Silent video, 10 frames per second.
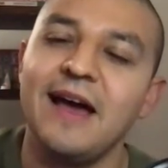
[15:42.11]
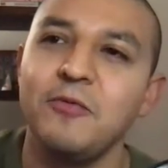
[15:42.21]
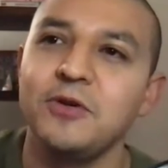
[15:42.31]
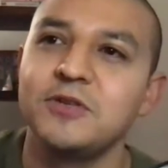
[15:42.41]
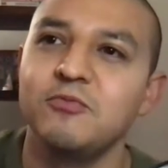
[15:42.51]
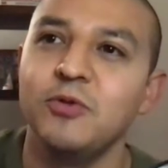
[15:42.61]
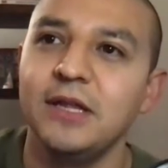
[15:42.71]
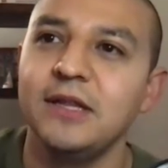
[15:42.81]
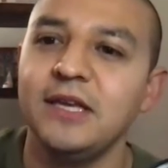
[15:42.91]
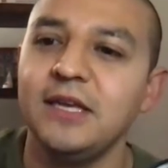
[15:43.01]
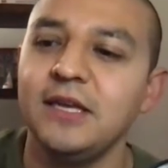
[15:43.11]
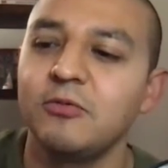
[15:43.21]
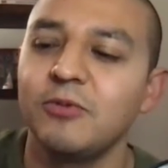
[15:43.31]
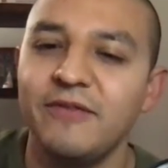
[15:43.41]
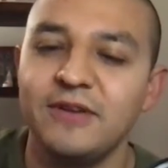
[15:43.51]
I was really
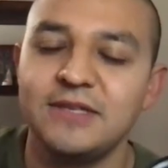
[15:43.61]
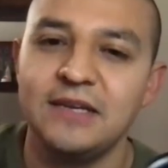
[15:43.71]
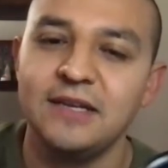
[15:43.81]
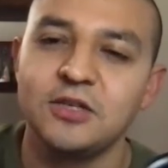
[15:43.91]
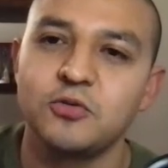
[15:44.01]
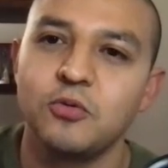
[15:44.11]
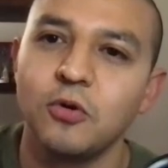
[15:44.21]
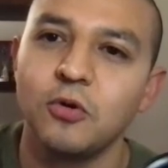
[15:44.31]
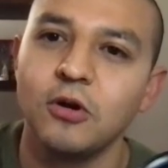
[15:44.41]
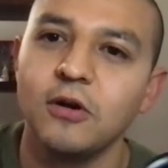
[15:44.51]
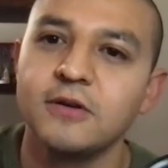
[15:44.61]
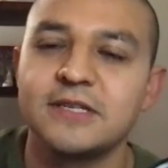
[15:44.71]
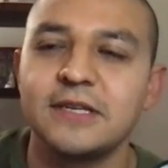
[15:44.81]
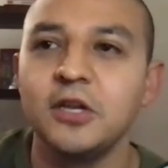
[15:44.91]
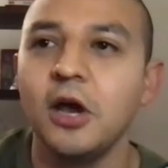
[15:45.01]
gravitating
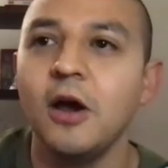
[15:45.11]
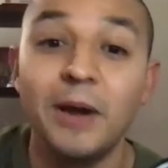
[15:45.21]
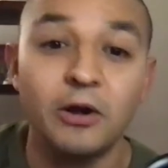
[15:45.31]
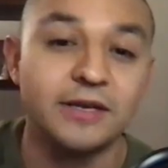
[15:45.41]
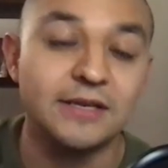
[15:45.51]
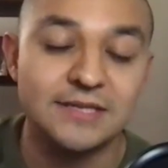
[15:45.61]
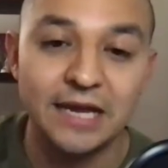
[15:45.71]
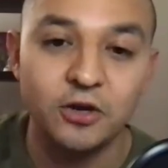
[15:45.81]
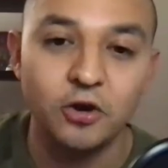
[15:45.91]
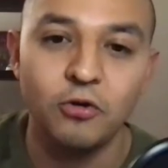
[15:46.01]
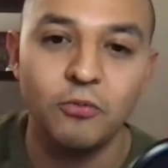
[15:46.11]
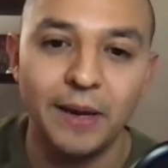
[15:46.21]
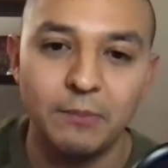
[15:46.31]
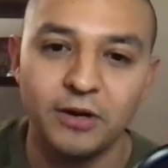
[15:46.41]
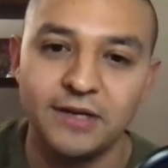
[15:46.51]
towards you know, American Psycho
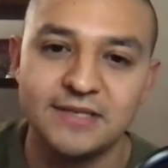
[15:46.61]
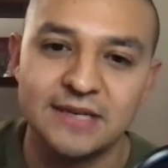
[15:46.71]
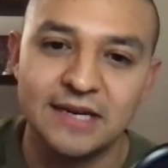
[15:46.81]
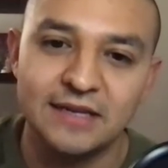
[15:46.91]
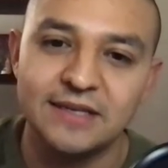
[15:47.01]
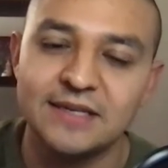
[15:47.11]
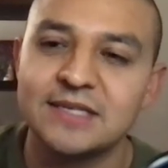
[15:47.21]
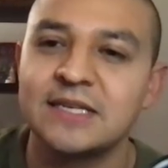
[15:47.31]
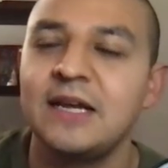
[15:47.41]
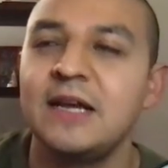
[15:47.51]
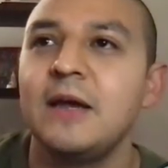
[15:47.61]
by Brett Easton Ellis,